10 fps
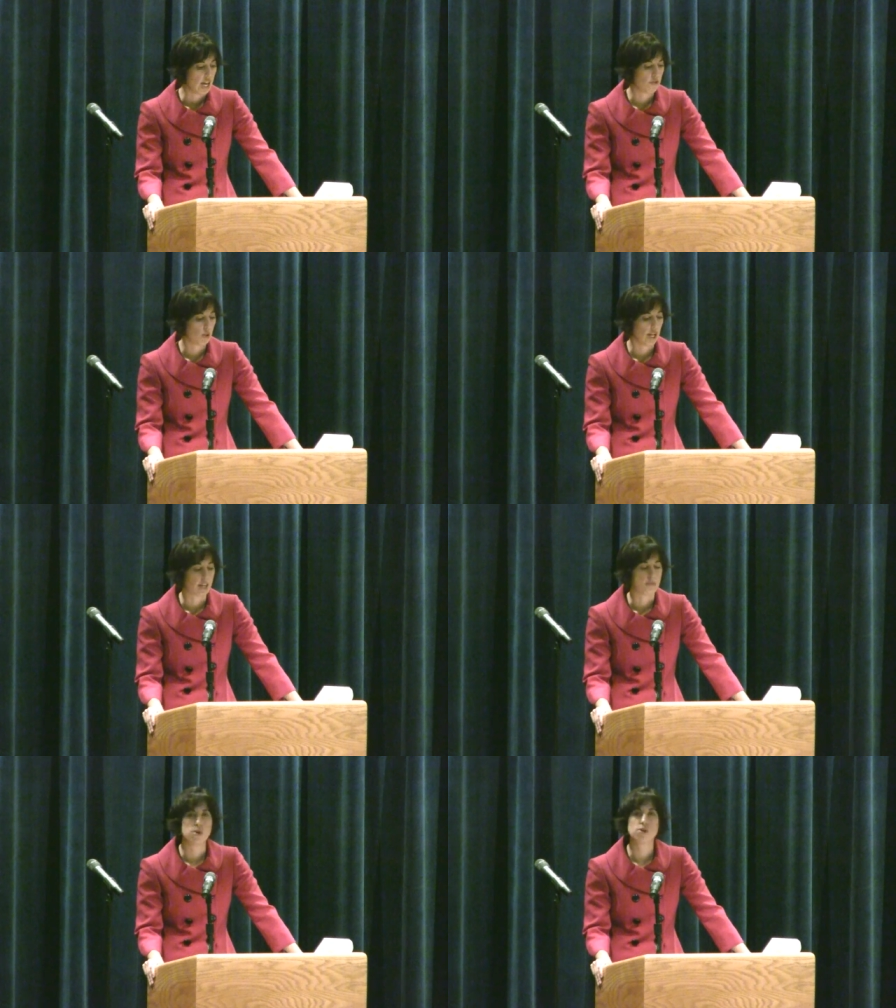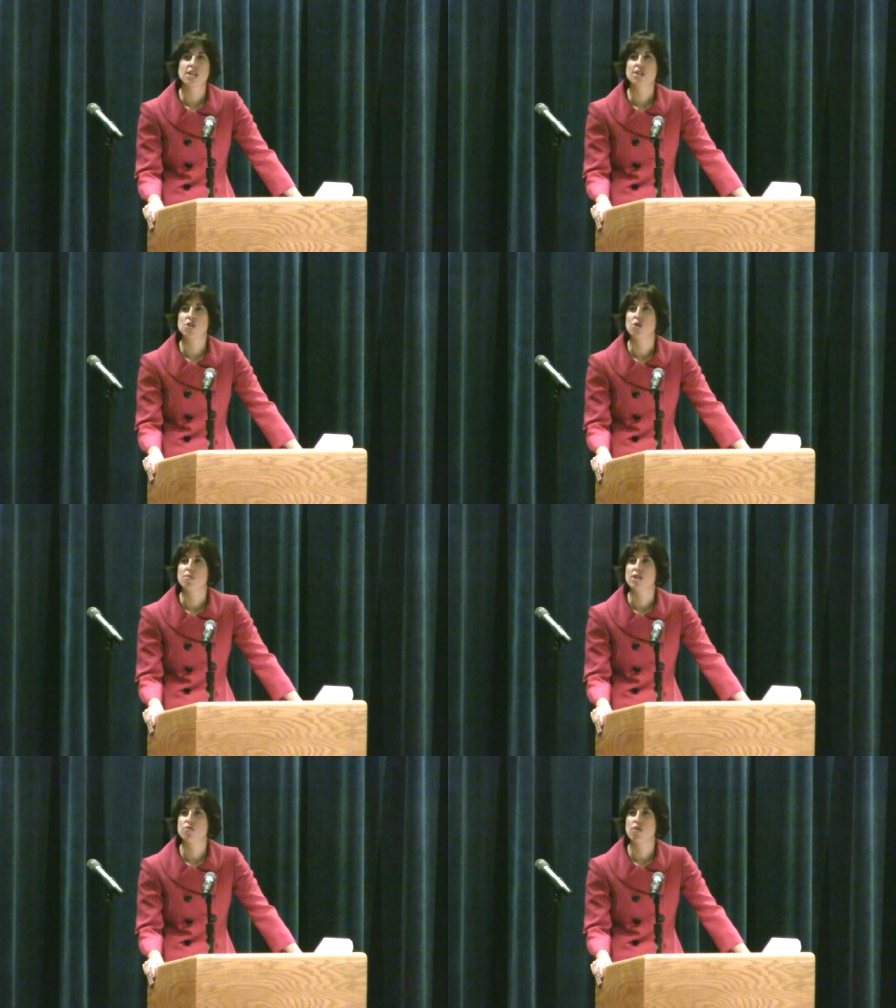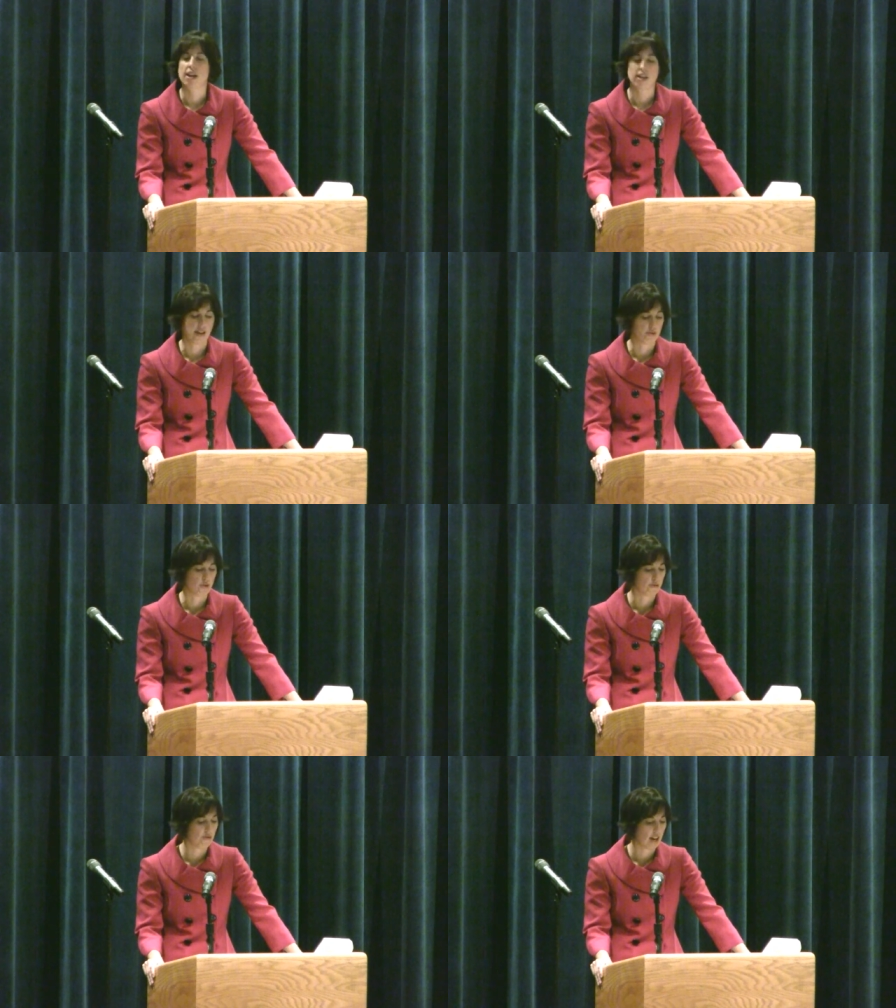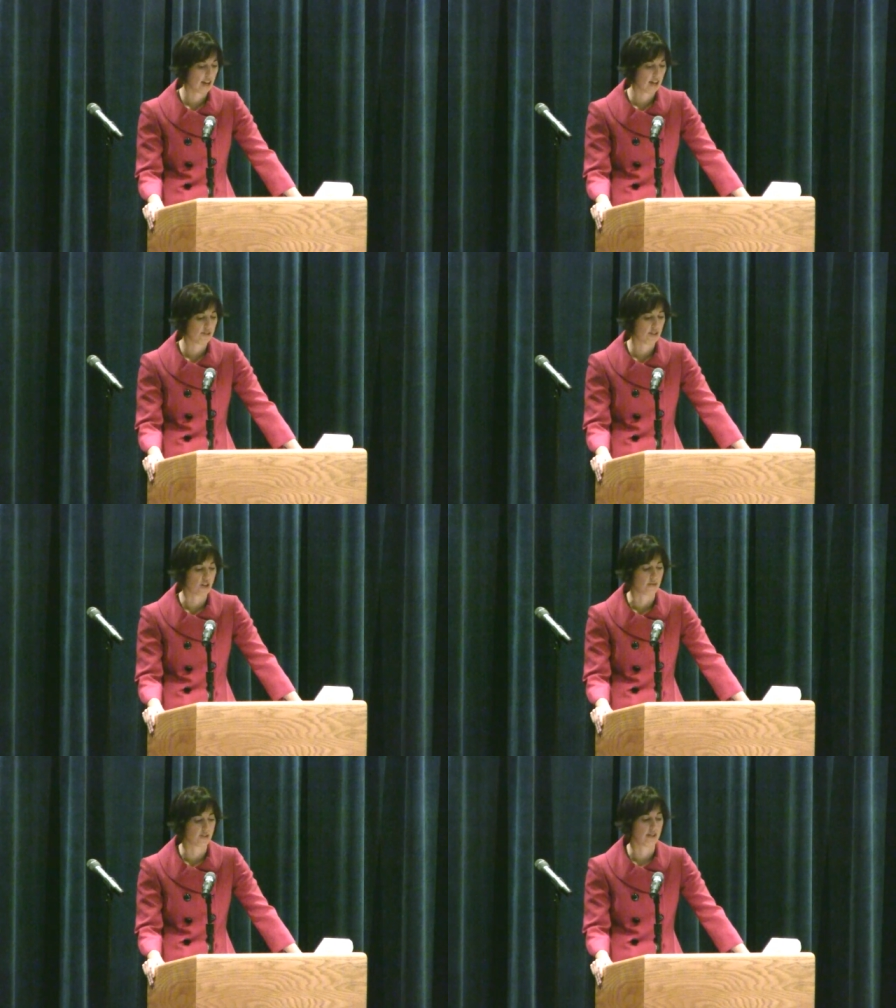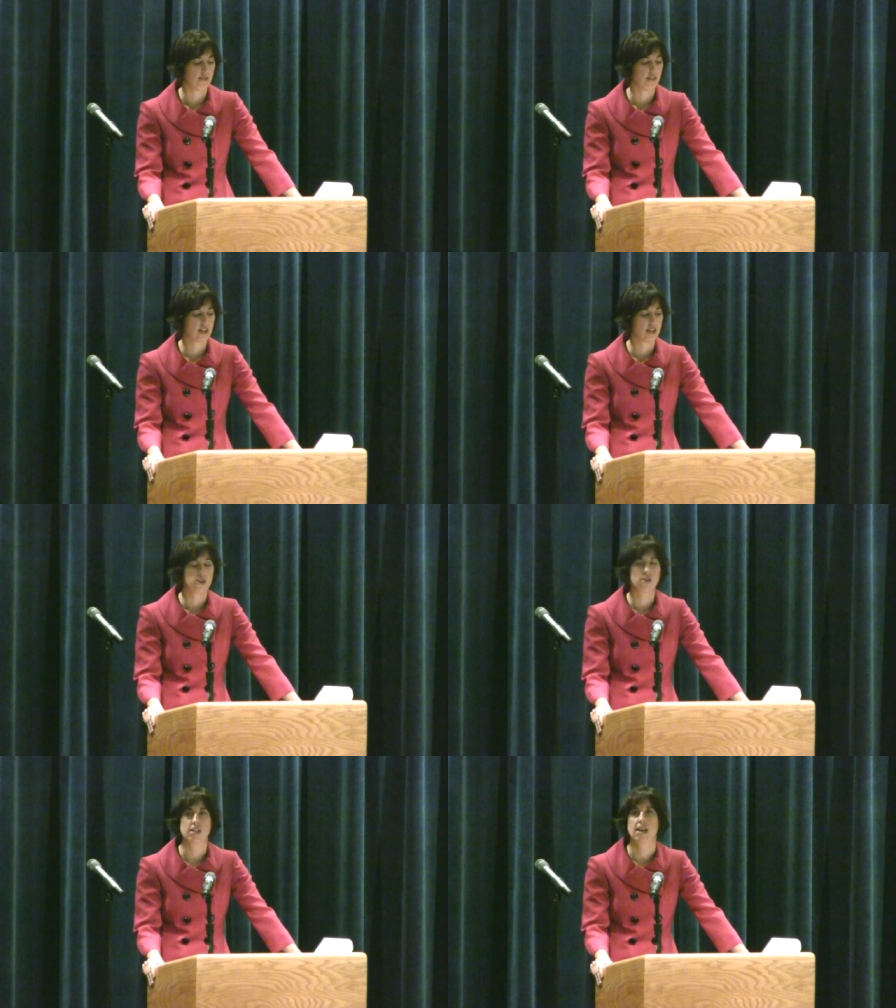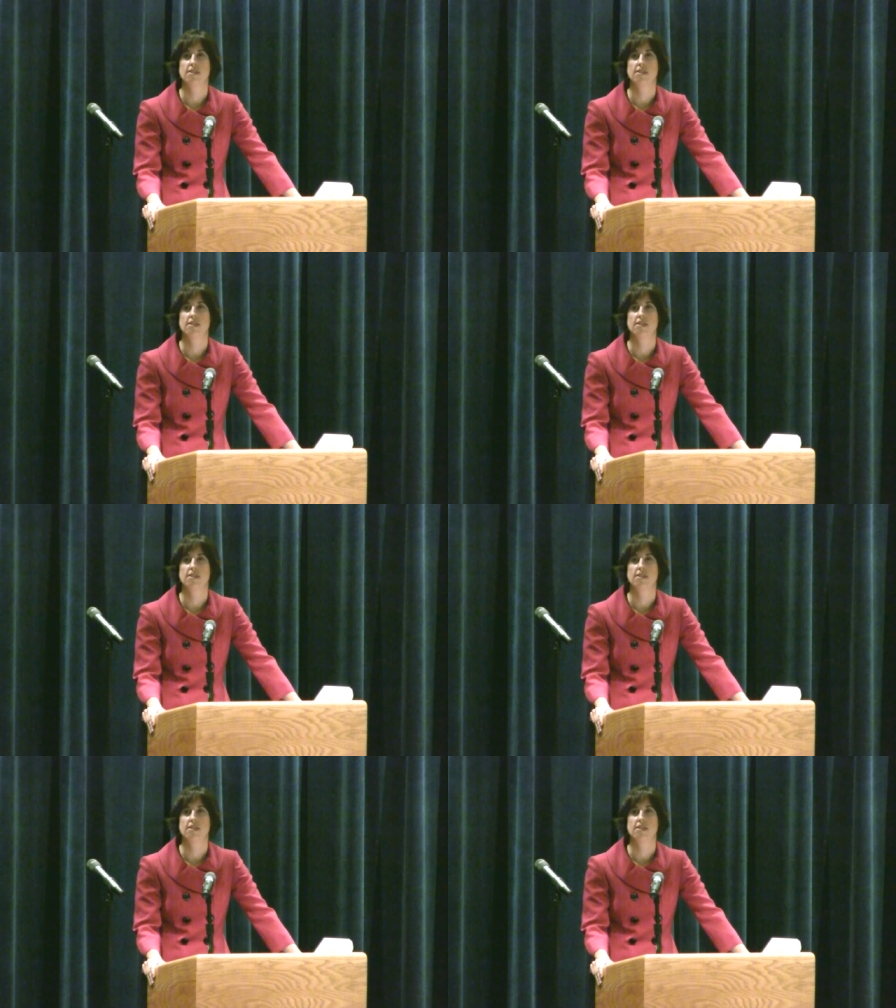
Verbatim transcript: If you like music, don't miss Fridays after 5, the Jefferson Theater, the